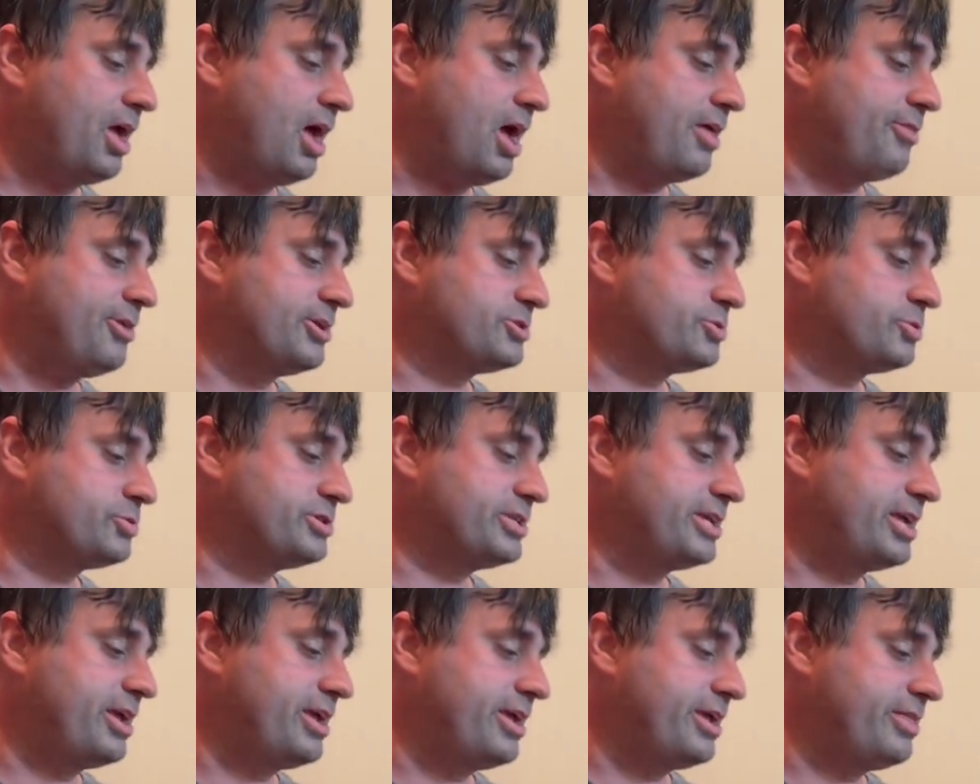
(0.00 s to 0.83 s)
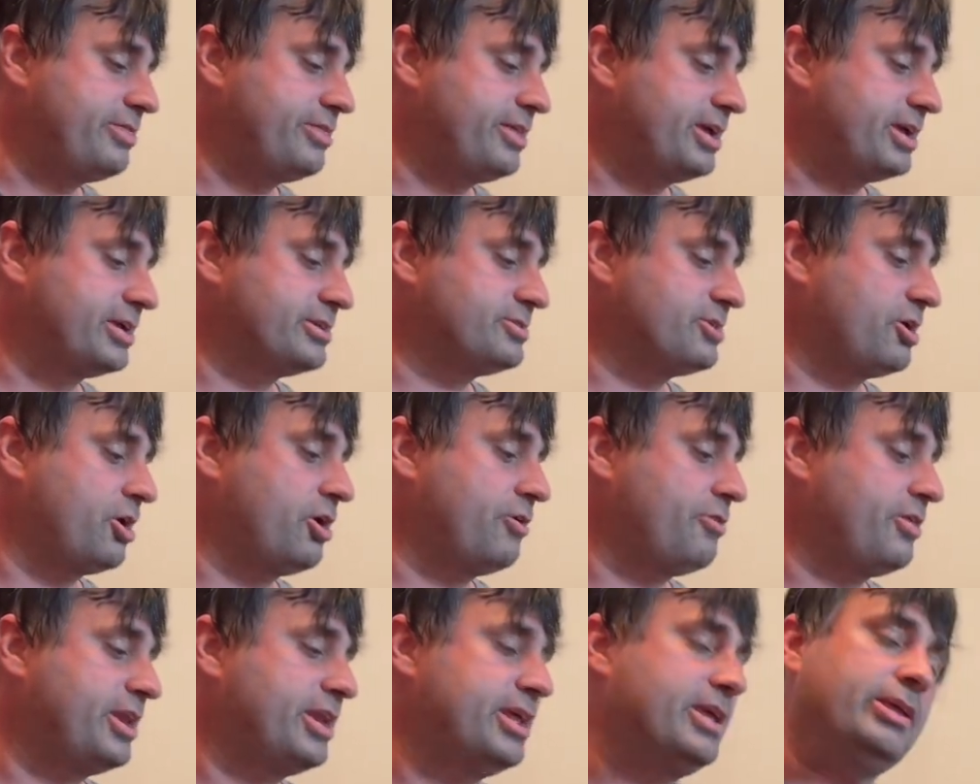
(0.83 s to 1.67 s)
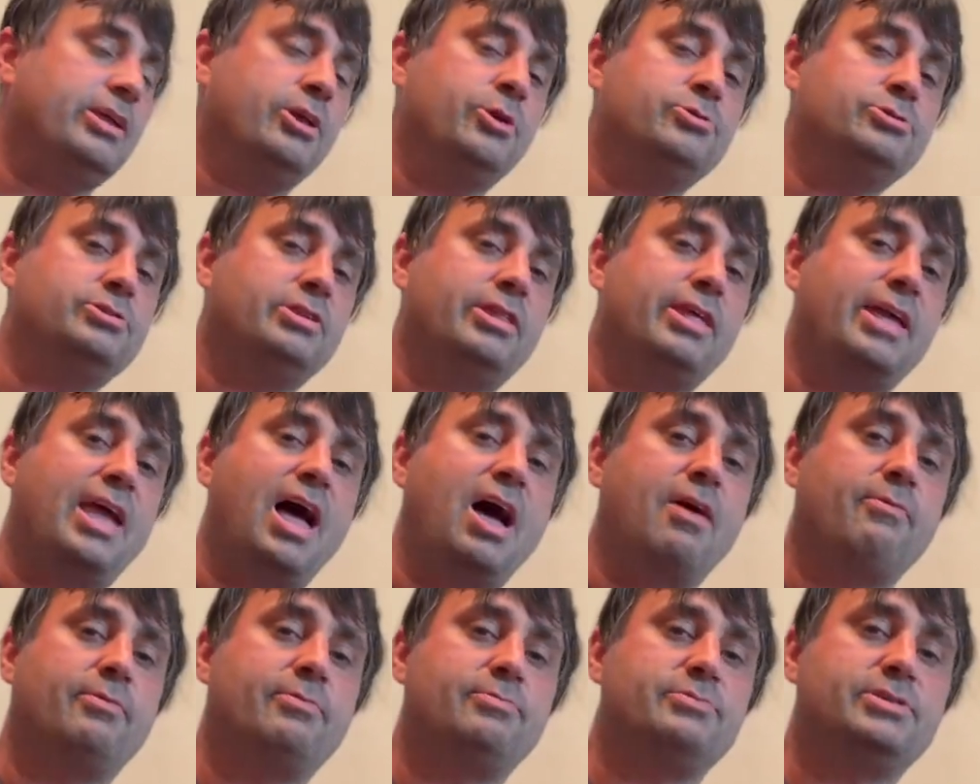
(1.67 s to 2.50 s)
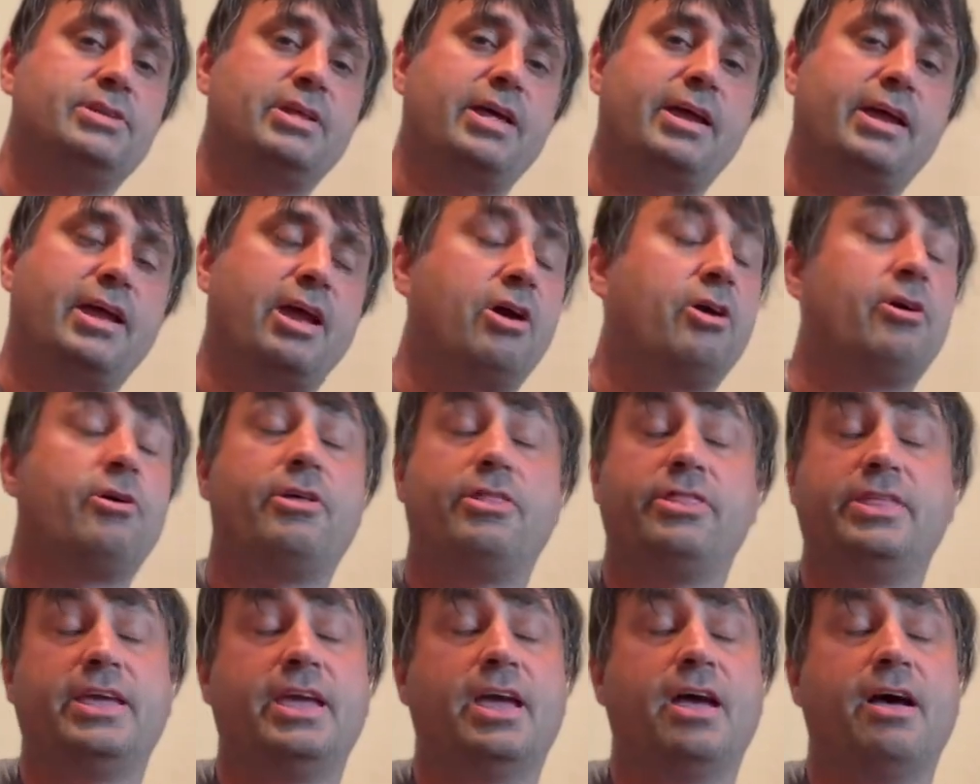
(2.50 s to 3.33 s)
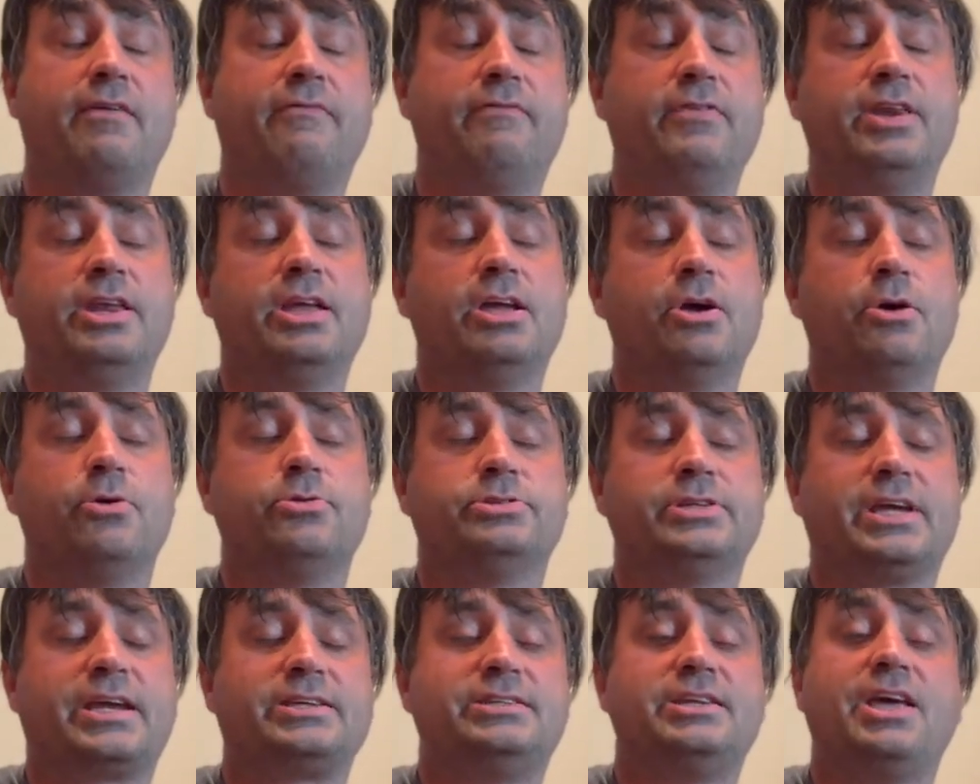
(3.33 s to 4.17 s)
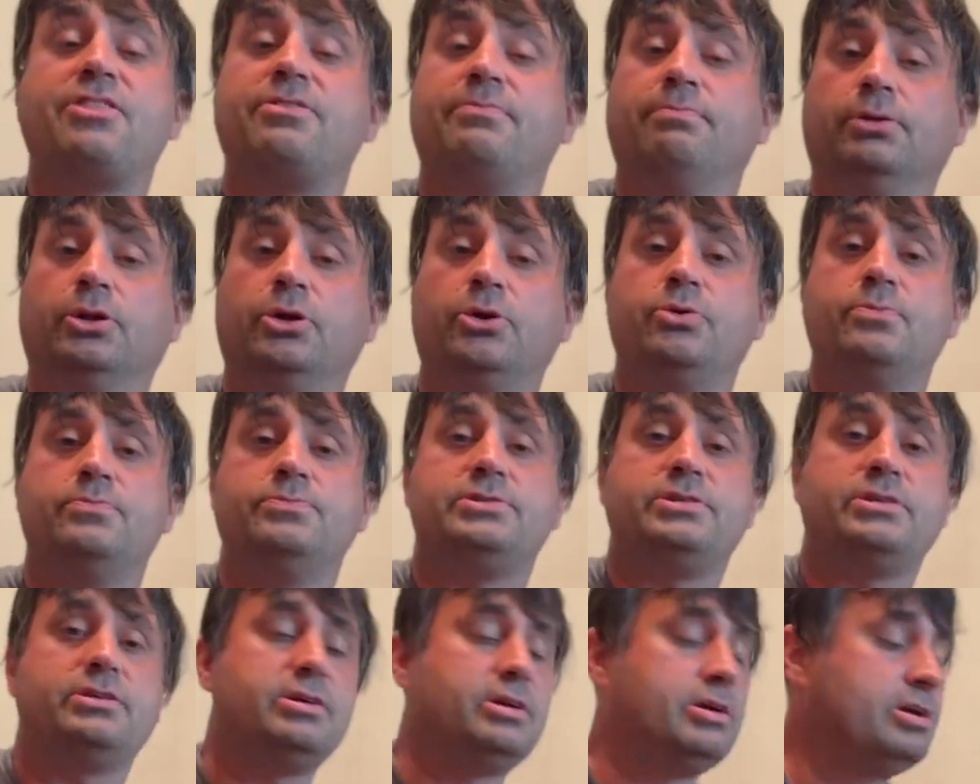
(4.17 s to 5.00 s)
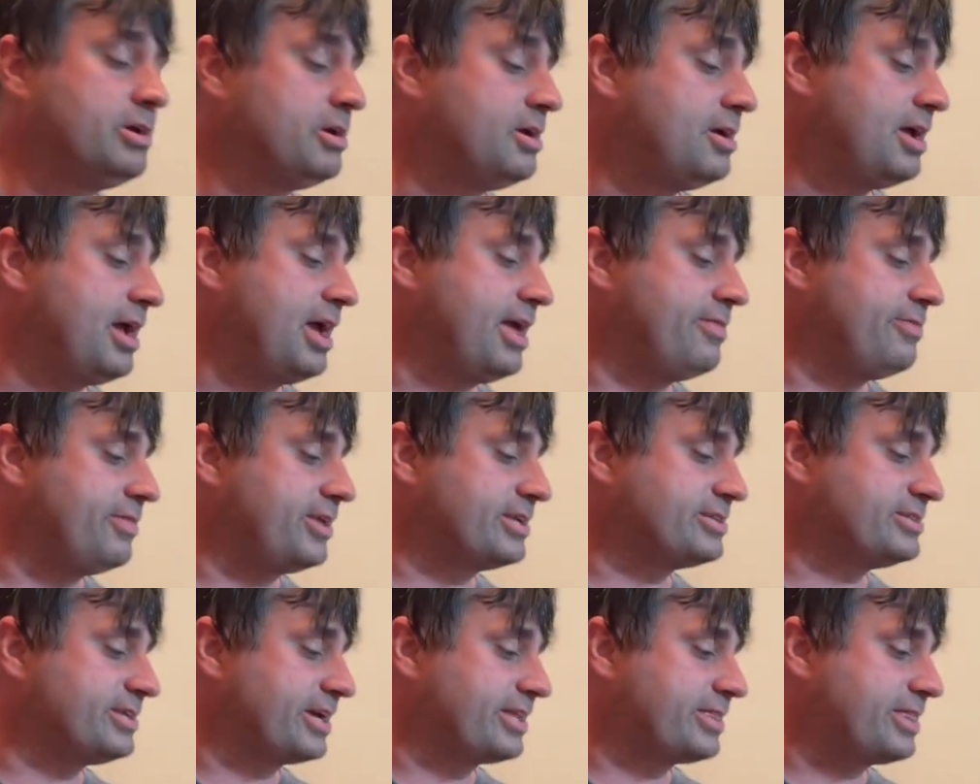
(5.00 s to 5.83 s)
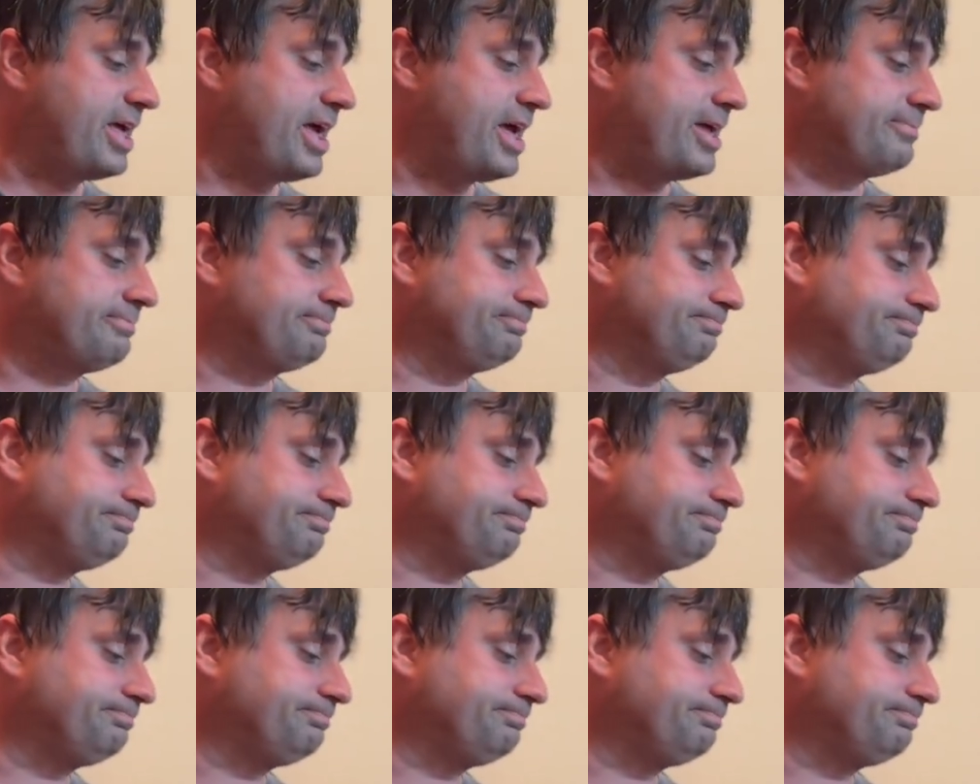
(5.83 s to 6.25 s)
This was the guitar that he used in the albums, like, or in the videos like Death Blooms and things like that.